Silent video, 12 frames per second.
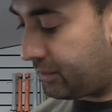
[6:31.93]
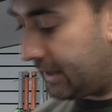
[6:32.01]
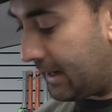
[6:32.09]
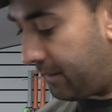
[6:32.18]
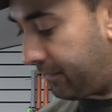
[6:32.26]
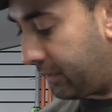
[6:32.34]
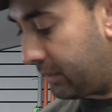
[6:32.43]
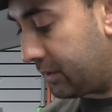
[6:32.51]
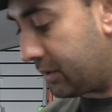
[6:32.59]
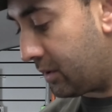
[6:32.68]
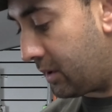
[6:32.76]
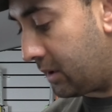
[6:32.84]
count through the
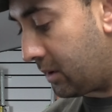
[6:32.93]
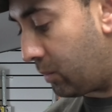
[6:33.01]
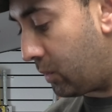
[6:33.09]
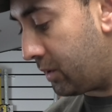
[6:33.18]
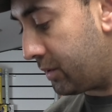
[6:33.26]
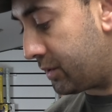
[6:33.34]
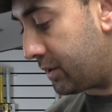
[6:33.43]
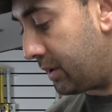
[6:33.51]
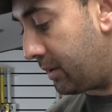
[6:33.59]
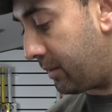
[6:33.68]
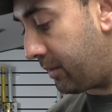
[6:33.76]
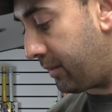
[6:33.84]
tour you've got one
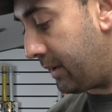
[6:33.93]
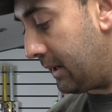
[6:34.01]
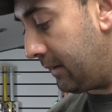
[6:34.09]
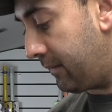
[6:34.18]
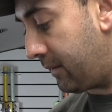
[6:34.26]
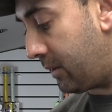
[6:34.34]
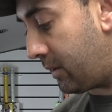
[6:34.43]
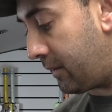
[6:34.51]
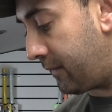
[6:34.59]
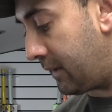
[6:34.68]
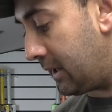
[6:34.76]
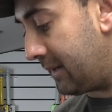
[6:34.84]
two three four
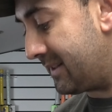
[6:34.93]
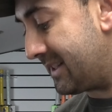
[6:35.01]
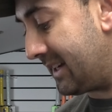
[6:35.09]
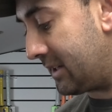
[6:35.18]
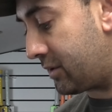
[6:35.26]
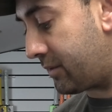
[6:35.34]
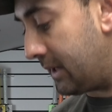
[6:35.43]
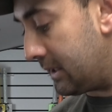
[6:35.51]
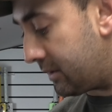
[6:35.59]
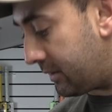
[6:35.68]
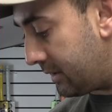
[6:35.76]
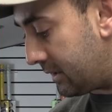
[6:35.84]
five six
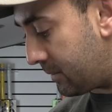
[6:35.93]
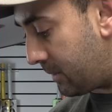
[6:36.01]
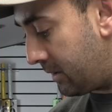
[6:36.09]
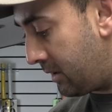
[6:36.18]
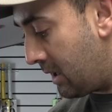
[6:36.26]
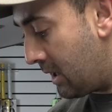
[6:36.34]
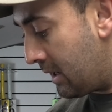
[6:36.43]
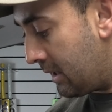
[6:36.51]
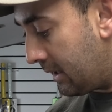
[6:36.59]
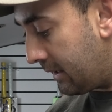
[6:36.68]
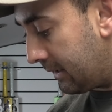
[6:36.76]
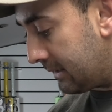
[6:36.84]
grains on this one
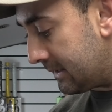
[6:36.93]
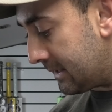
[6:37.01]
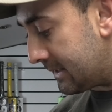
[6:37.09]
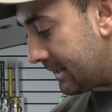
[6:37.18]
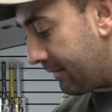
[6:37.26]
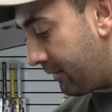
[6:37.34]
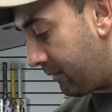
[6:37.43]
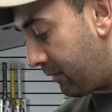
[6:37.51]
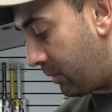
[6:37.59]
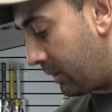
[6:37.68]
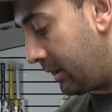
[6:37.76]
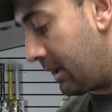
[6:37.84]
I think there's a seventh
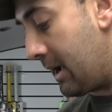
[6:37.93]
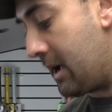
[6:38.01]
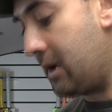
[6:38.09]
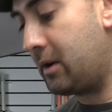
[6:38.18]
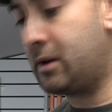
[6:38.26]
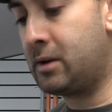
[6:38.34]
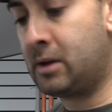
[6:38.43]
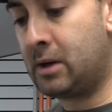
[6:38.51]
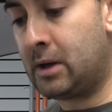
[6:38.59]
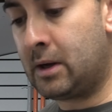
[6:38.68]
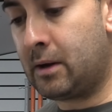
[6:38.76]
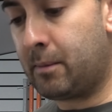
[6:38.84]
one there
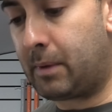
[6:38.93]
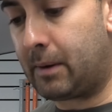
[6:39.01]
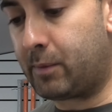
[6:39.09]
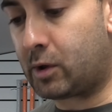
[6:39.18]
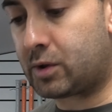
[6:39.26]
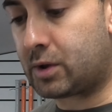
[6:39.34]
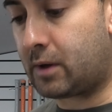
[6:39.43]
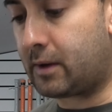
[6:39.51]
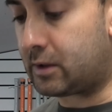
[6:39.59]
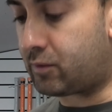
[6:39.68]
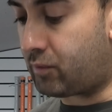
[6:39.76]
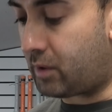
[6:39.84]
but I'm not sure
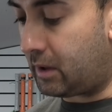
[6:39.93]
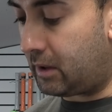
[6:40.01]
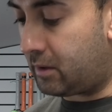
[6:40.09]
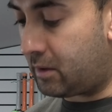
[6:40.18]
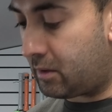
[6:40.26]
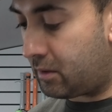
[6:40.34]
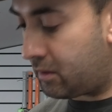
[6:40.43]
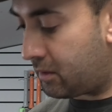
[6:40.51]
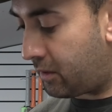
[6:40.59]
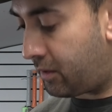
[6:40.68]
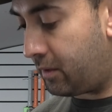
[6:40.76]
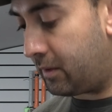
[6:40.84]
that's running
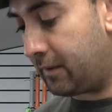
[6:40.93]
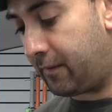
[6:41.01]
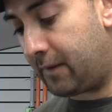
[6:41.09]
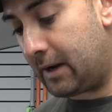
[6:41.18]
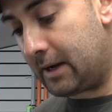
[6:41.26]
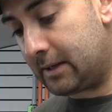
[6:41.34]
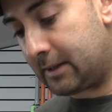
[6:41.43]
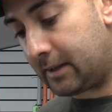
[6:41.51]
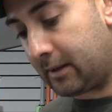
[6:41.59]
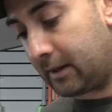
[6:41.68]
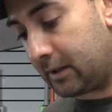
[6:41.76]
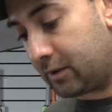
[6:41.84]
through the face I
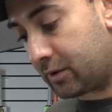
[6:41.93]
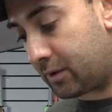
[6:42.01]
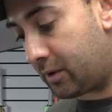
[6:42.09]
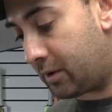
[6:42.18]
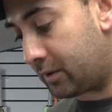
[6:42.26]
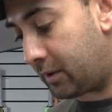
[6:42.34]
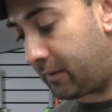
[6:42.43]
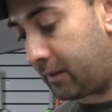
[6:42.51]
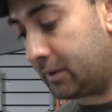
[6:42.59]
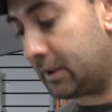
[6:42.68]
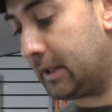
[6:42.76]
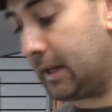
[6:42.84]
think it just goes off
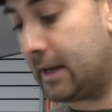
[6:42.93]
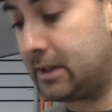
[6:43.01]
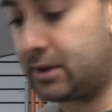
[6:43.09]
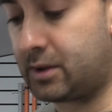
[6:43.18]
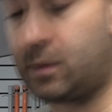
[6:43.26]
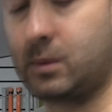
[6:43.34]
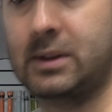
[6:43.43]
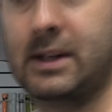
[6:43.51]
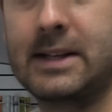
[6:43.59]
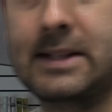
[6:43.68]
onto the edge so we'll say